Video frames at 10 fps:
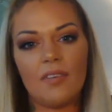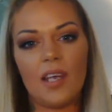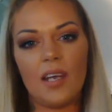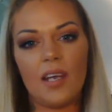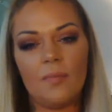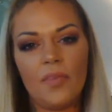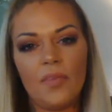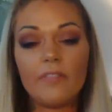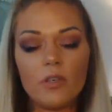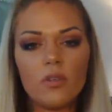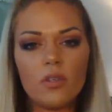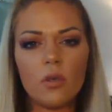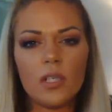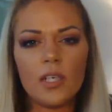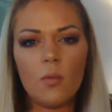Yeah. Have you
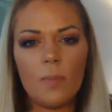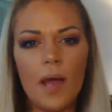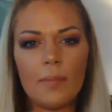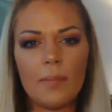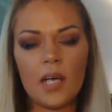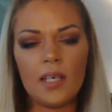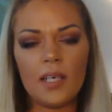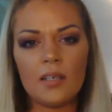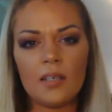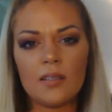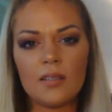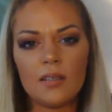sold any more pop sockets?